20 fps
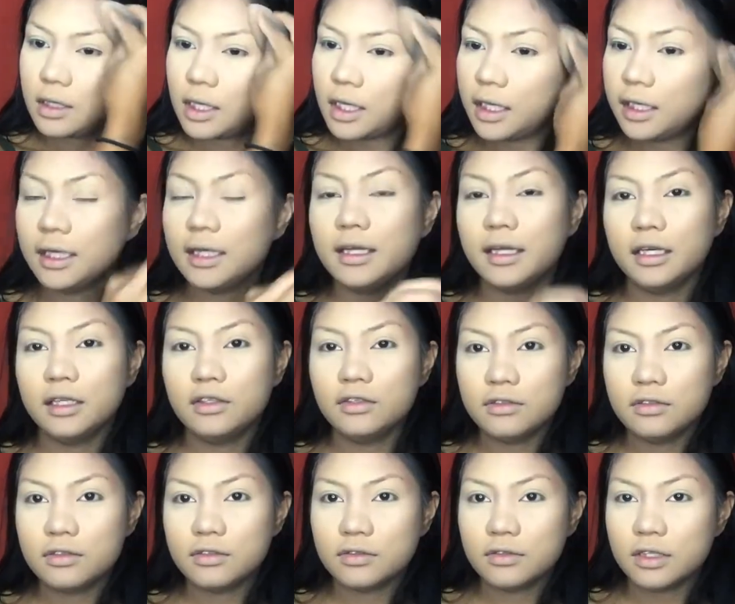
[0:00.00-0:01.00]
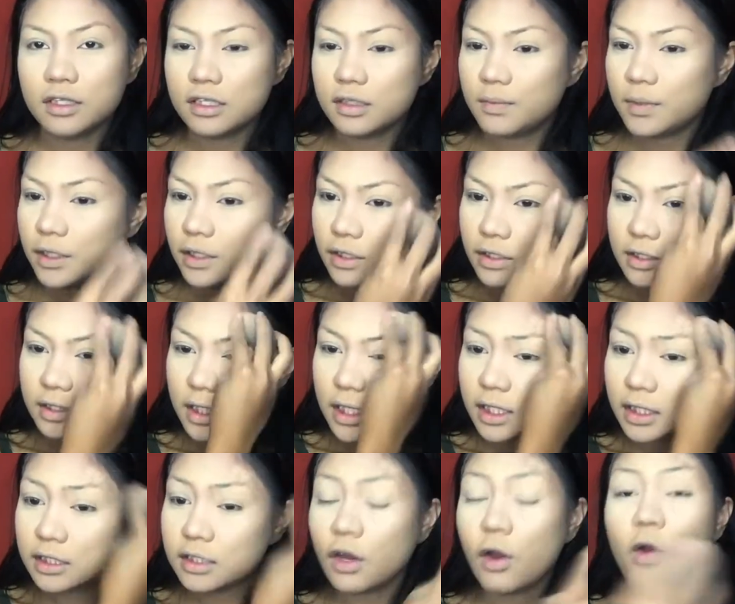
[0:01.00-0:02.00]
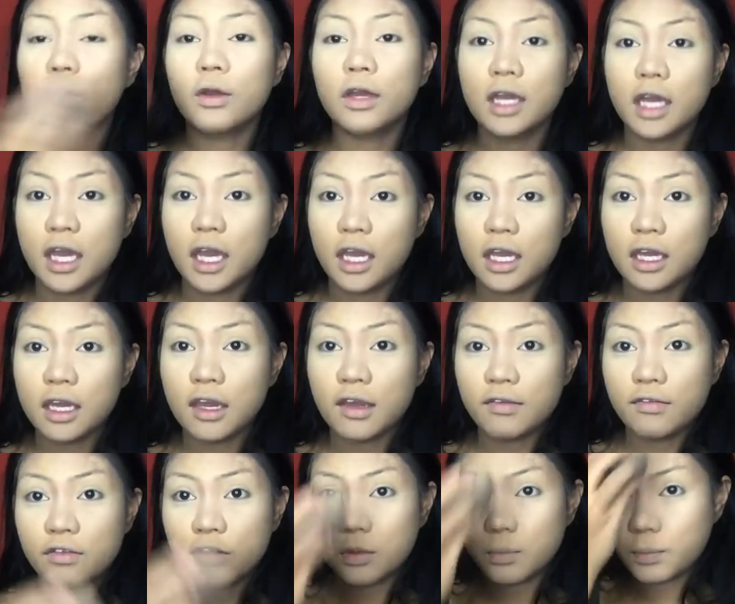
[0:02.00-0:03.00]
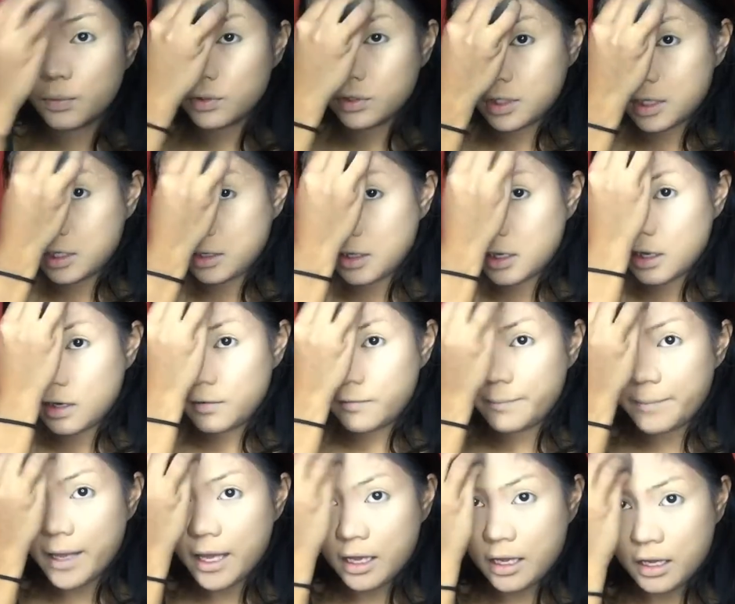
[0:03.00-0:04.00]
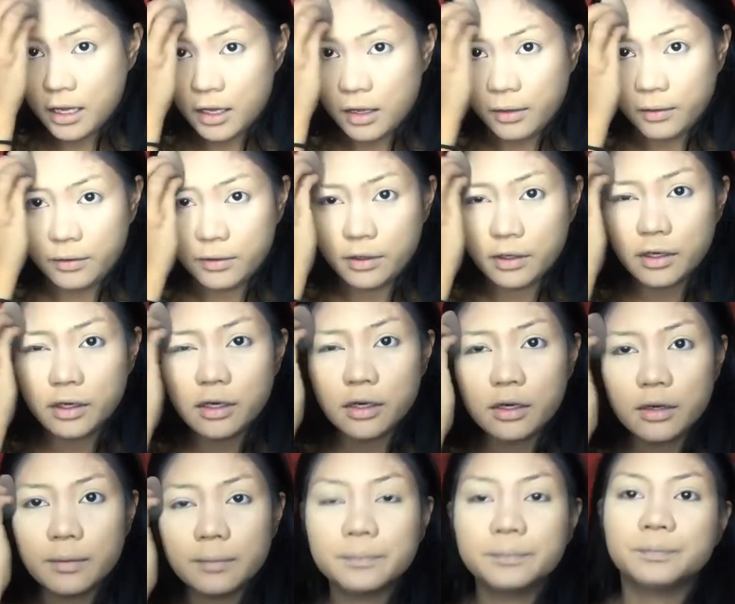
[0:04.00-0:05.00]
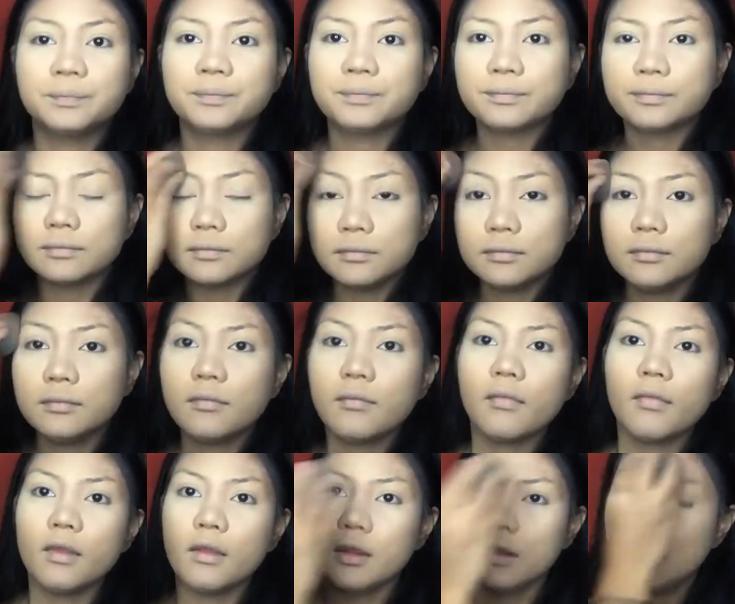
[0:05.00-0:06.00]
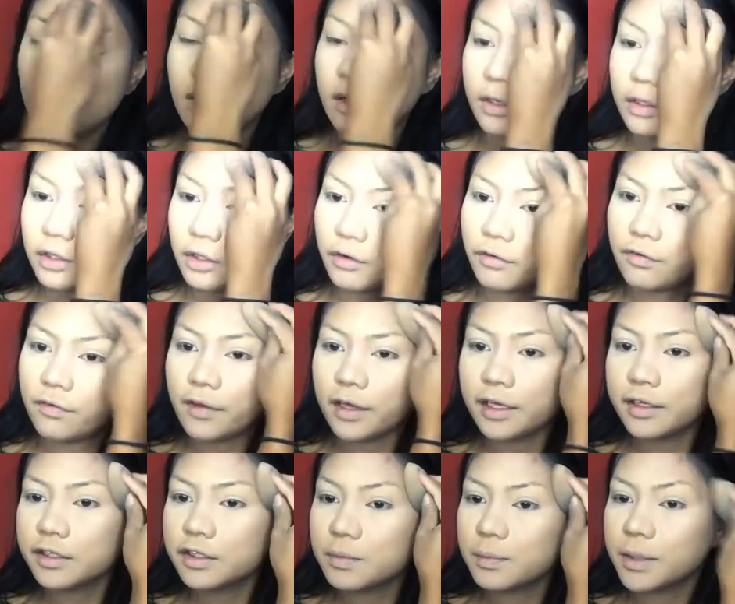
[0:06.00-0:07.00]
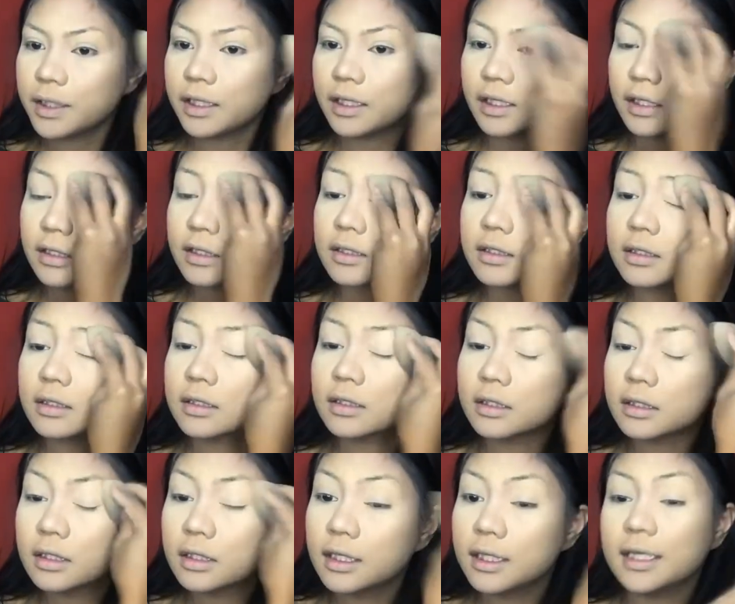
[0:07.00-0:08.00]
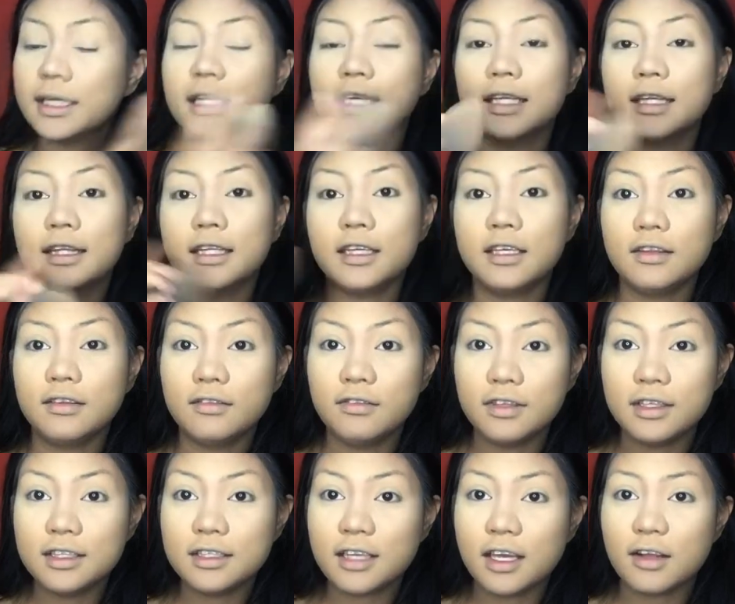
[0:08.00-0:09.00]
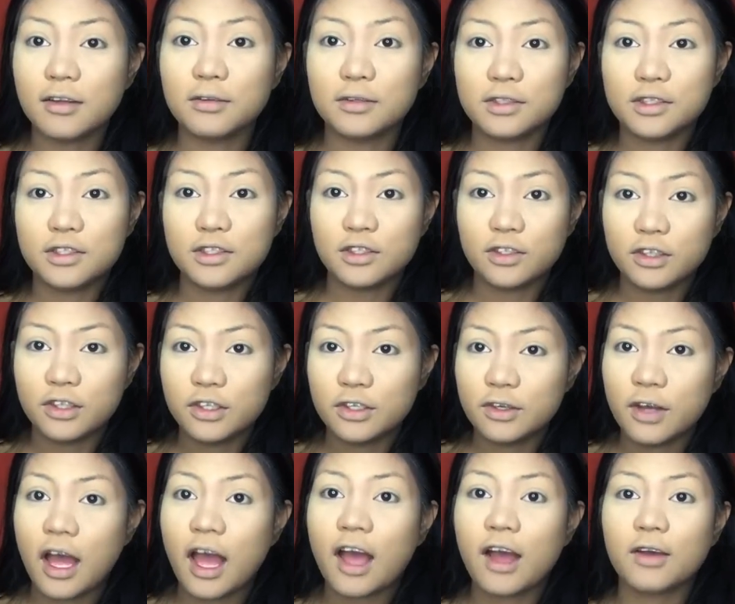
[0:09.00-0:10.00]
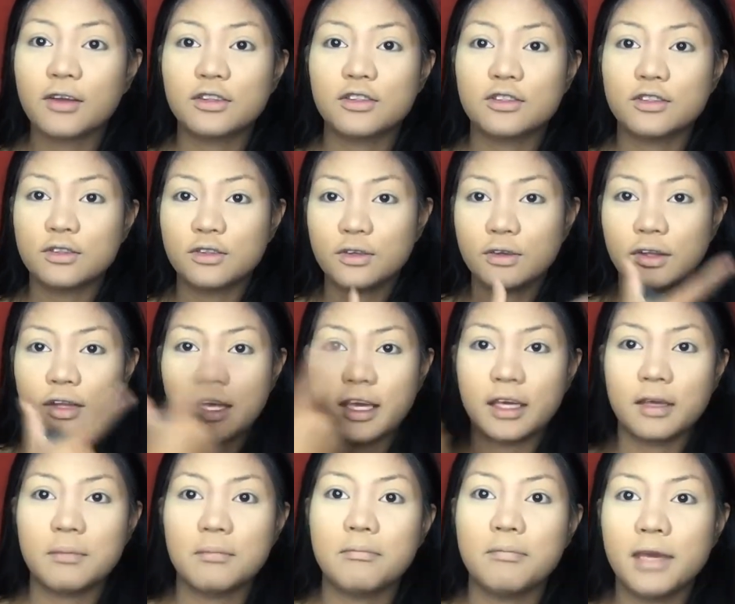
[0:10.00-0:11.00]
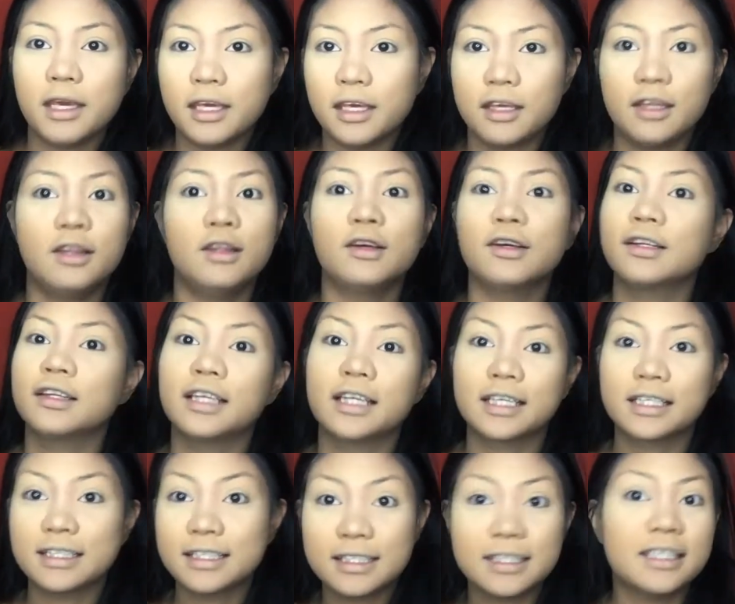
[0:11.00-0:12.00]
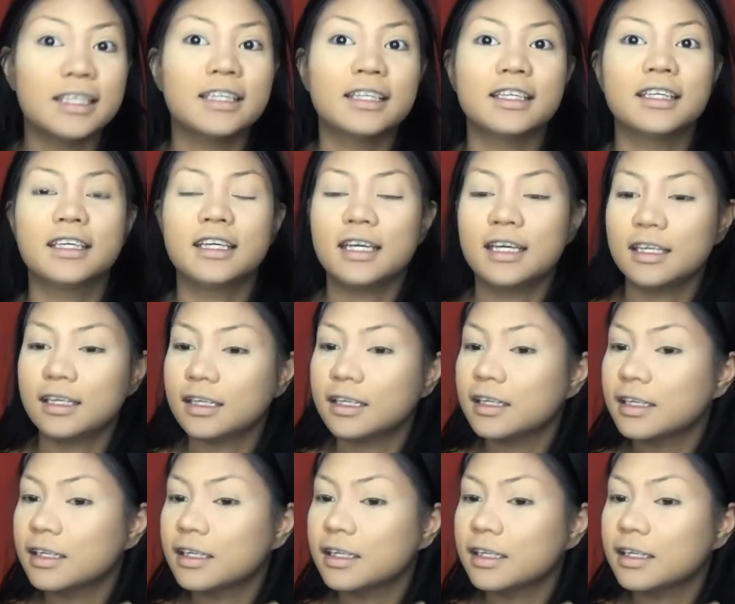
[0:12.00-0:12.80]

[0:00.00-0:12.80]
And I like to do this because it's okay if you put a lot of powder on your face, because at the end of this I will show you how to like make it look like skin again,